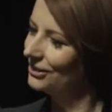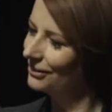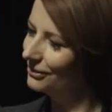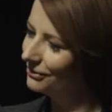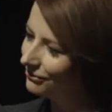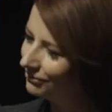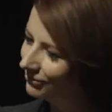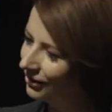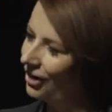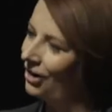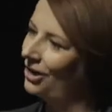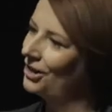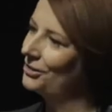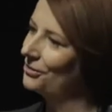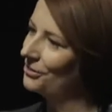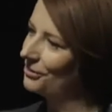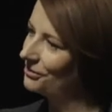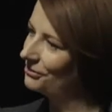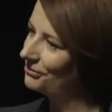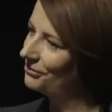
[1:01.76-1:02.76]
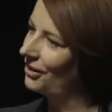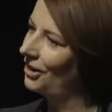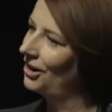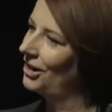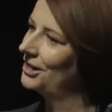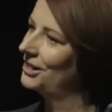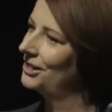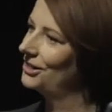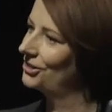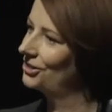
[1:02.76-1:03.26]
to finer and
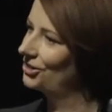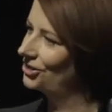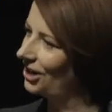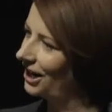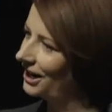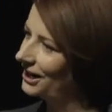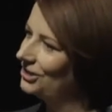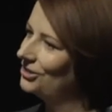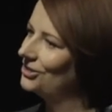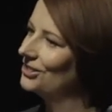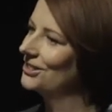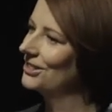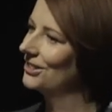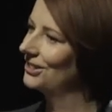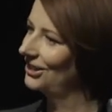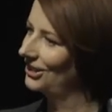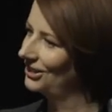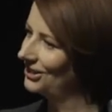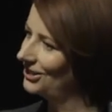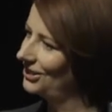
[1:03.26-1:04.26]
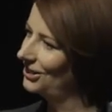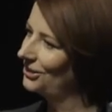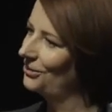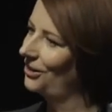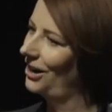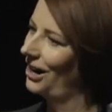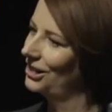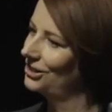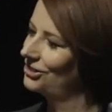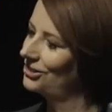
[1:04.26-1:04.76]
finer changes and
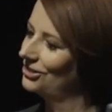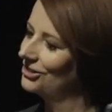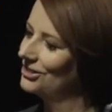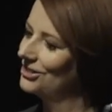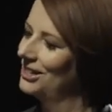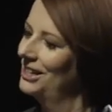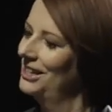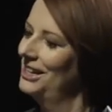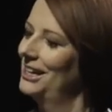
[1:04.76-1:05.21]
considerations,